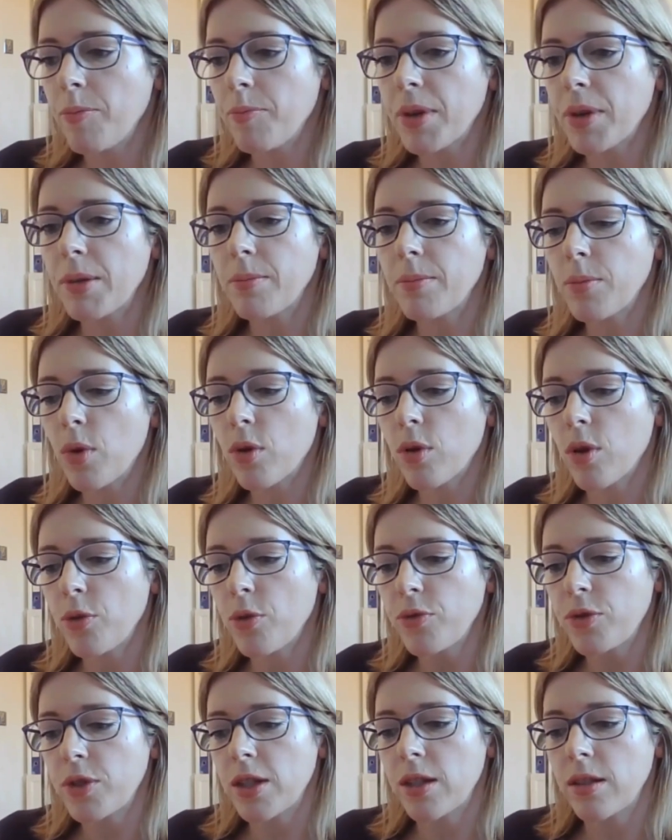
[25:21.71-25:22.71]
But more
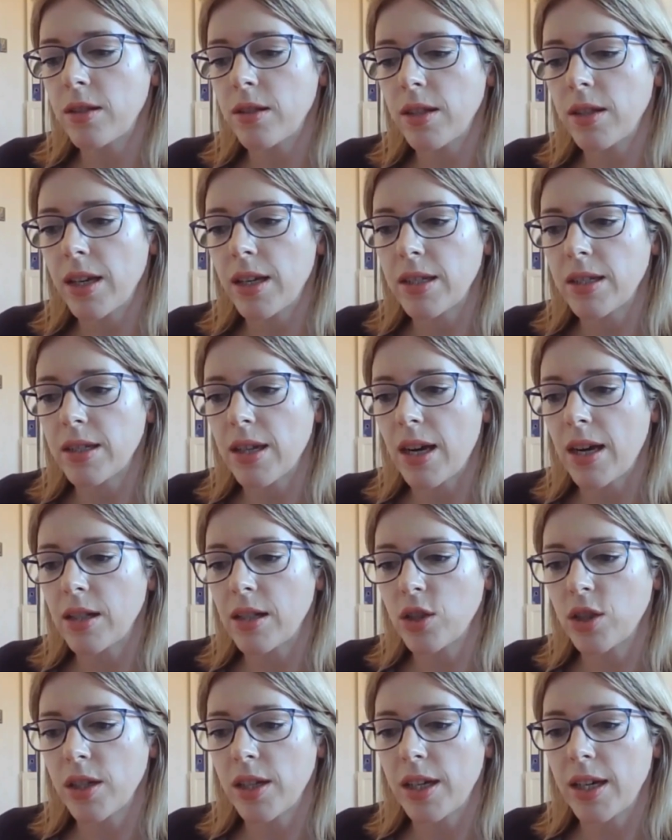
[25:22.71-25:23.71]
often it's
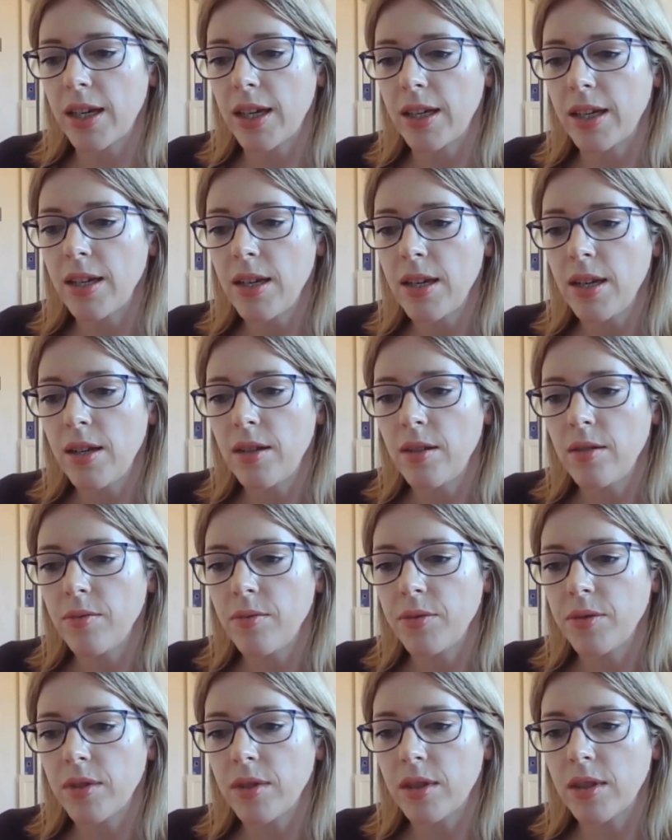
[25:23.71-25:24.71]
actually
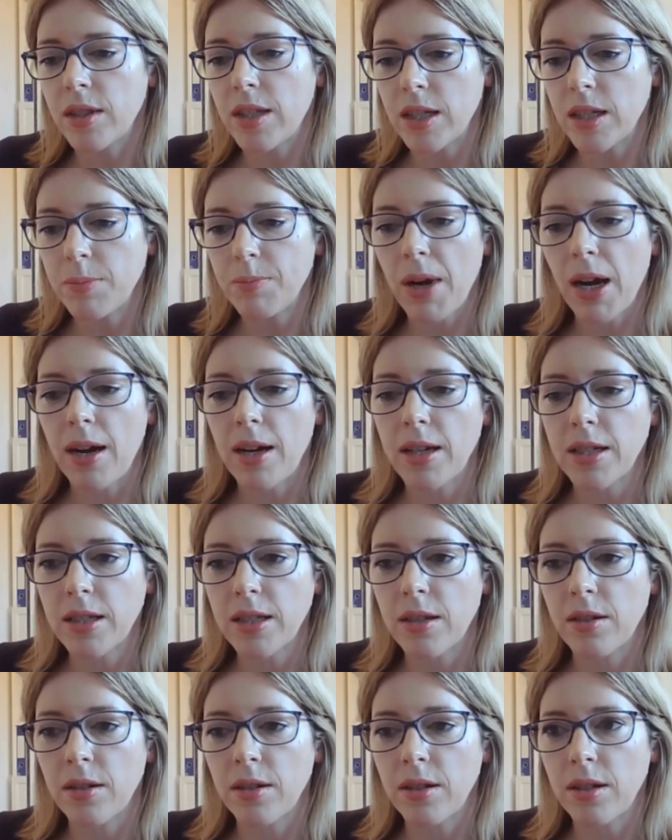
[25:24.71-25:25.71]
this
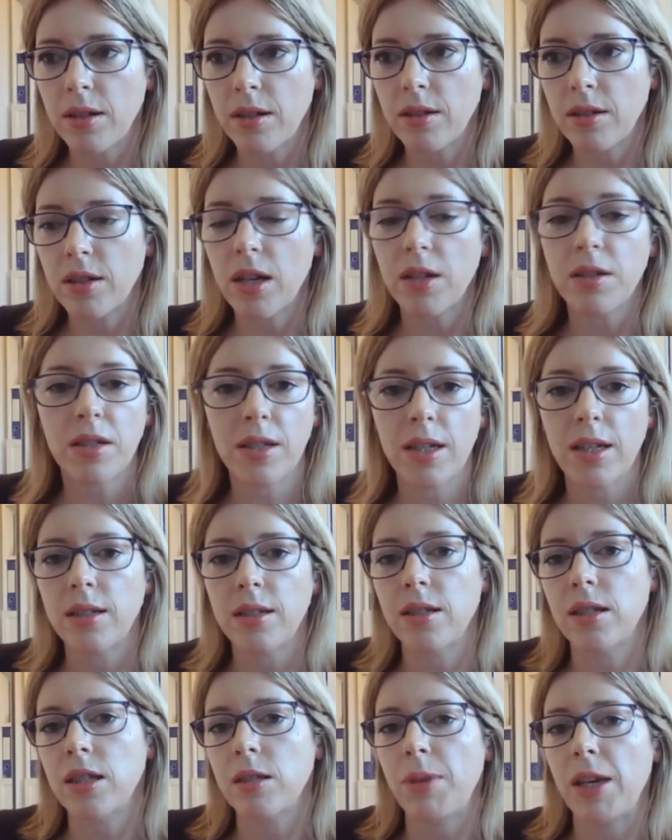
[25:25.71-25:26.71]
person does need
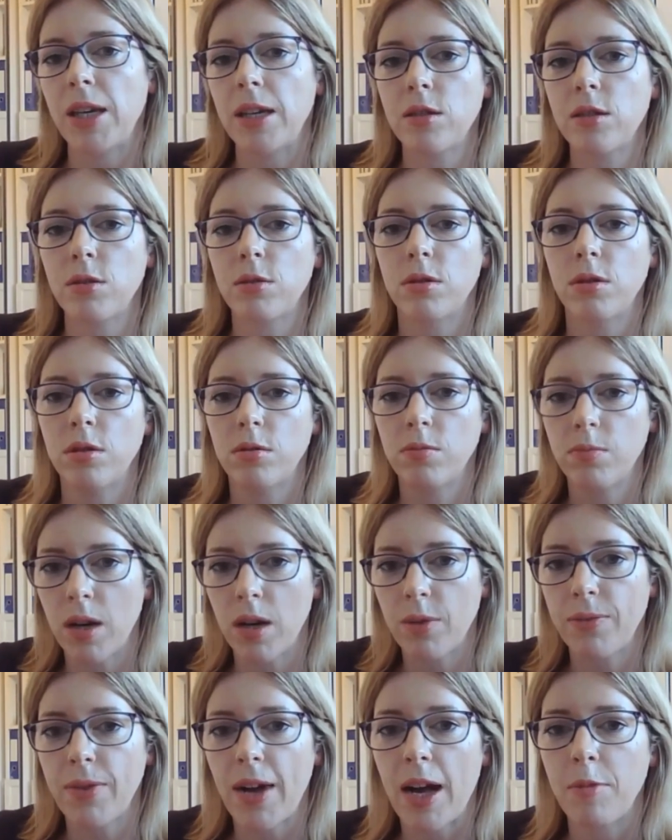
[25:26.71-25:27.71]
to speak to
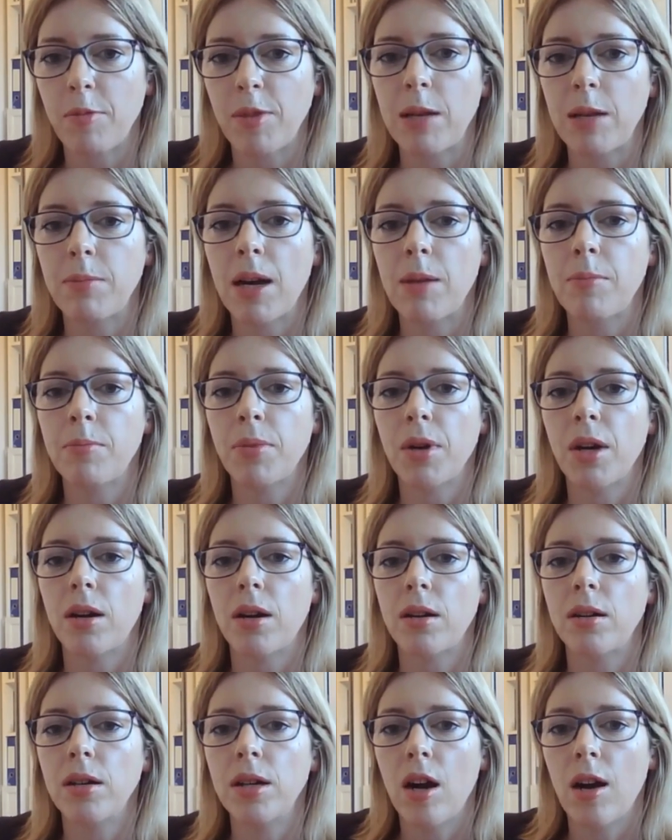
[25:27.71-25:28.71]
a family
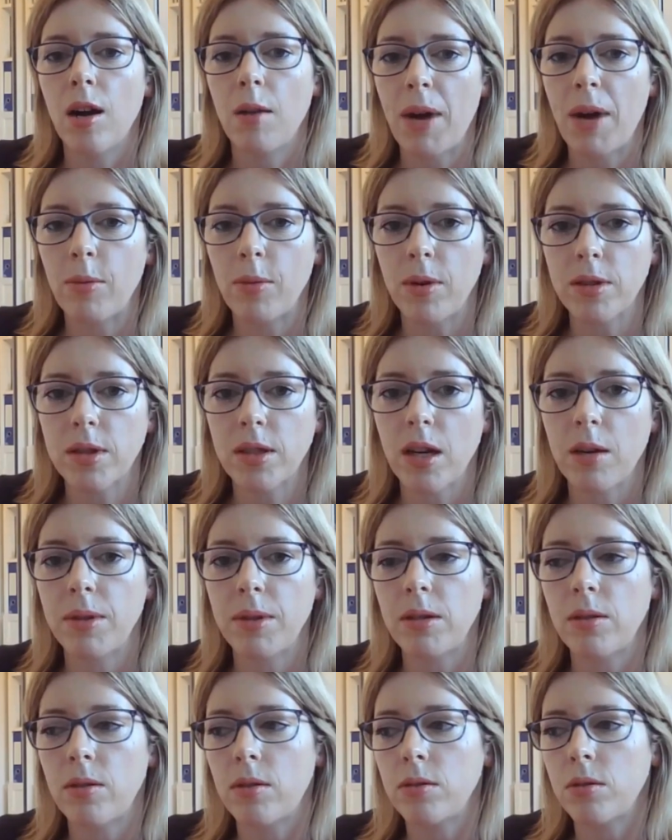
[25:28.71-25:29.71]
member about what's
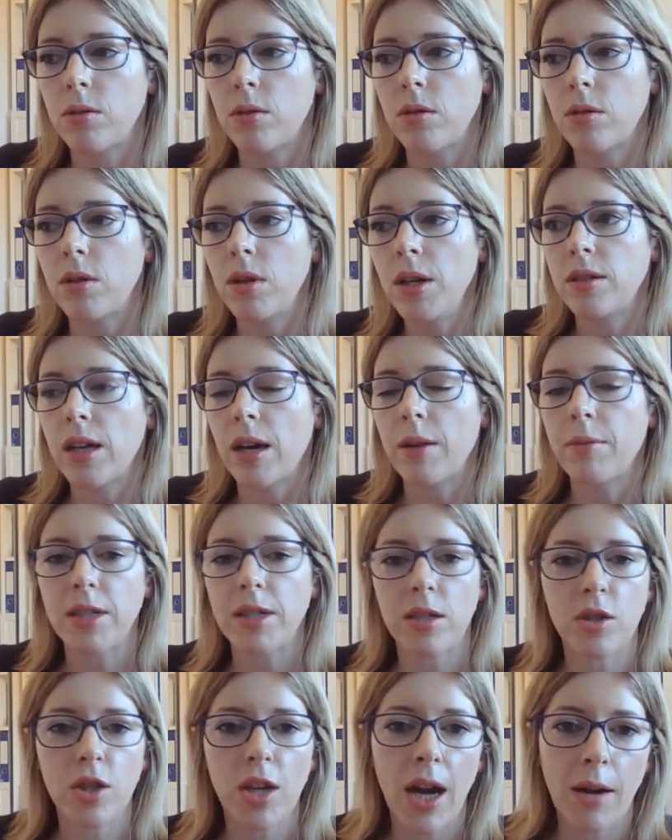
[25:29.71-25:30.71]
going on, or there
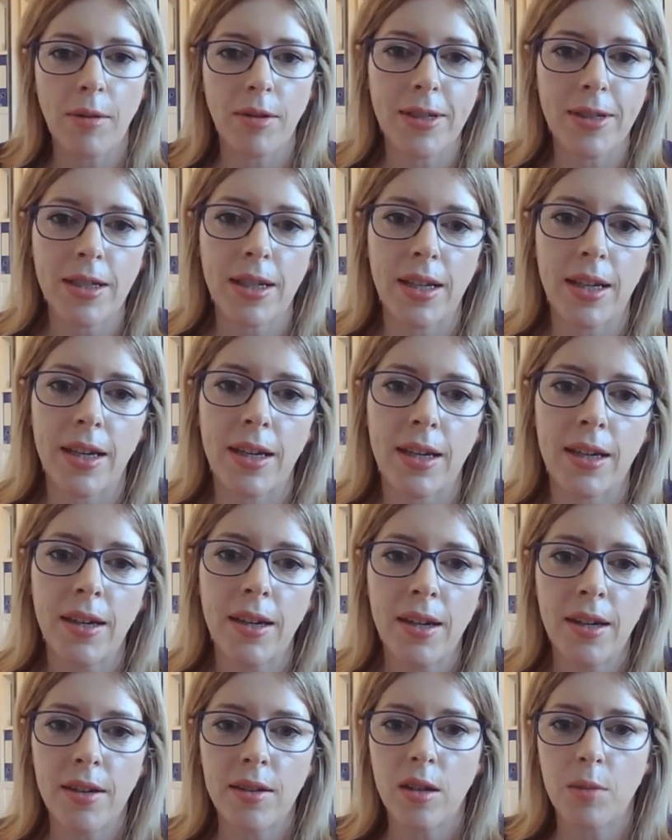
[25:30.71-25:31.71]
is a charity
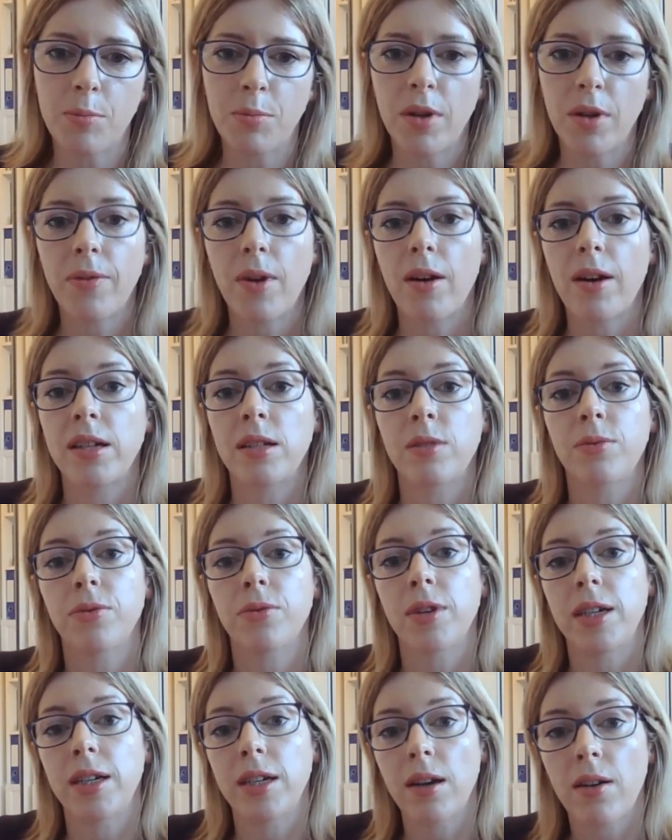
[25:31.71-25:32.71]
that provide
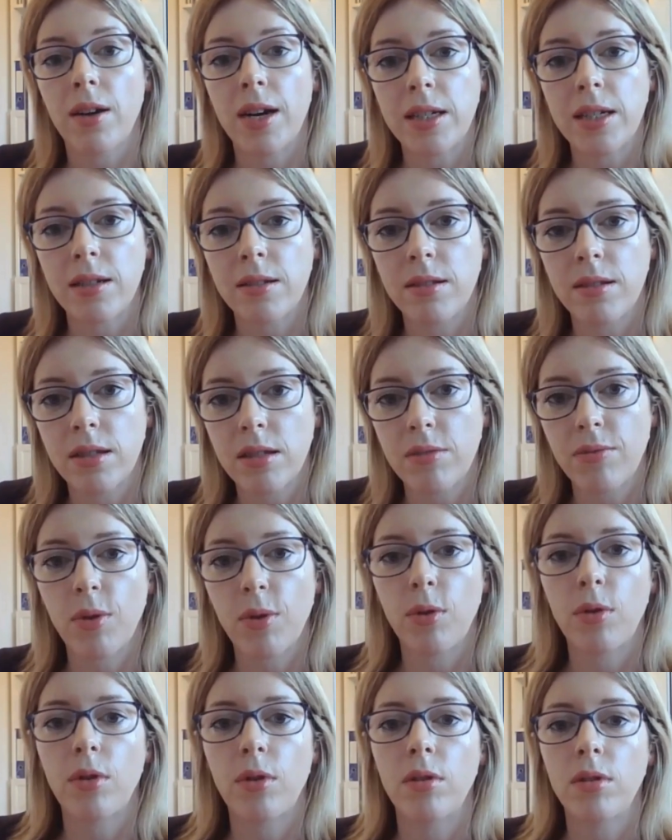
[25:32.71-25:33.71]
free guidance
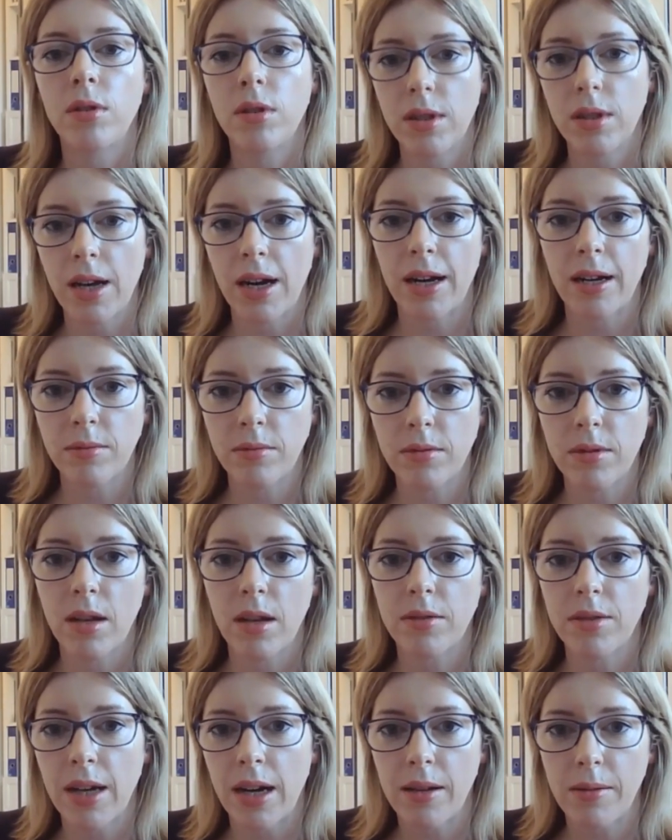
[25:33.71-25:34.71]
for that
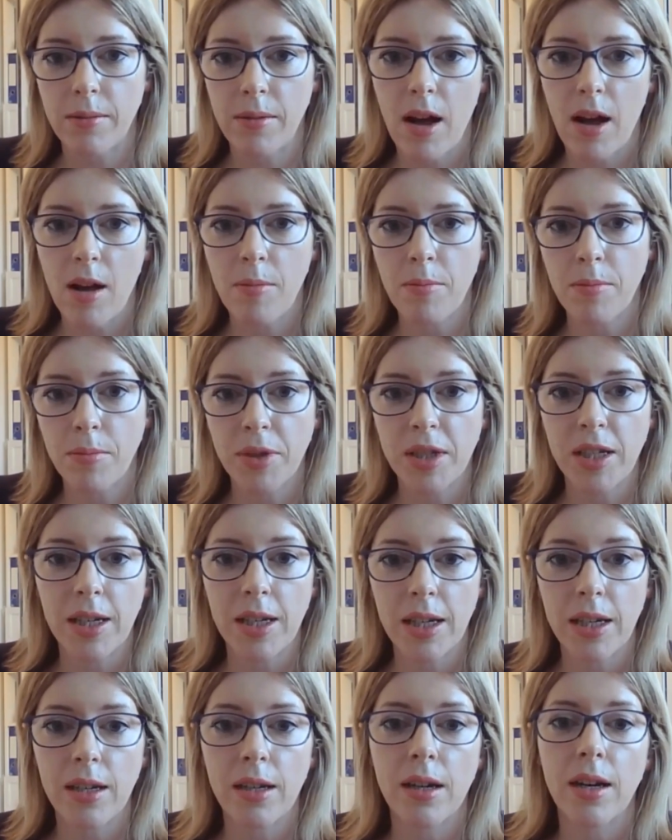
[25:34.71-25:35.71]

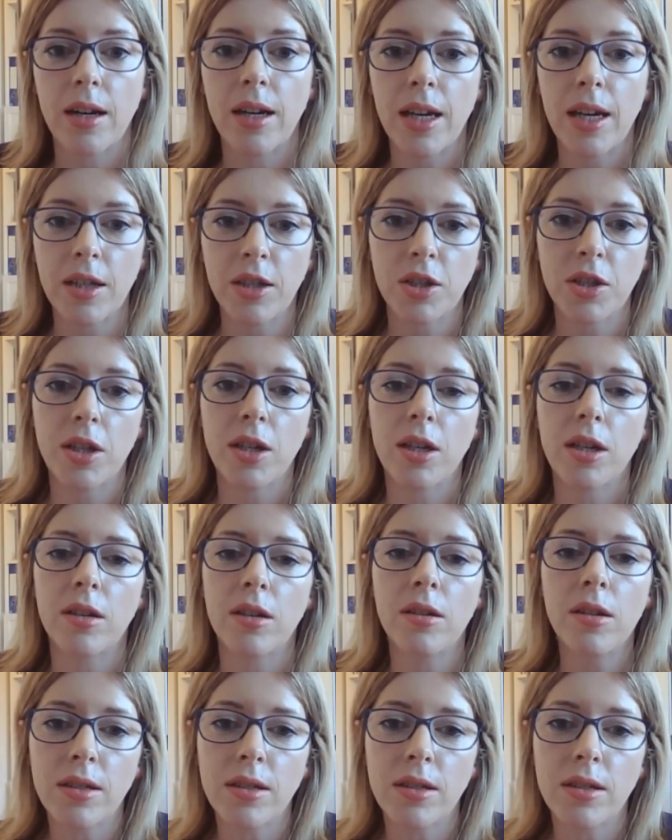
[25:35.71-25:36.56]
particular issue.